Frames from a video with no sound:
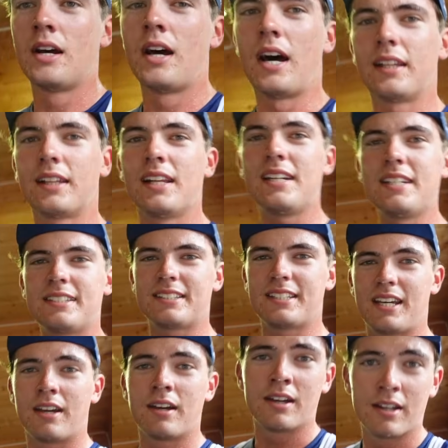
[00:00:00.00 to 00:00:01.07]
at least
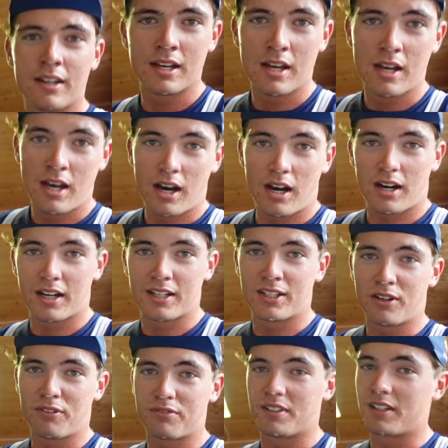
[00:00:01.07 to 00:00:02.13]
high
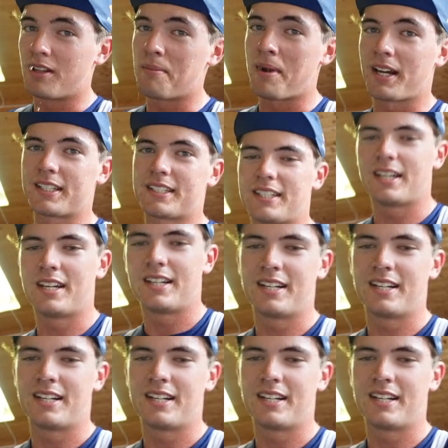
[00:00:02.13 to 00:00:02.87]
enough Vela Max.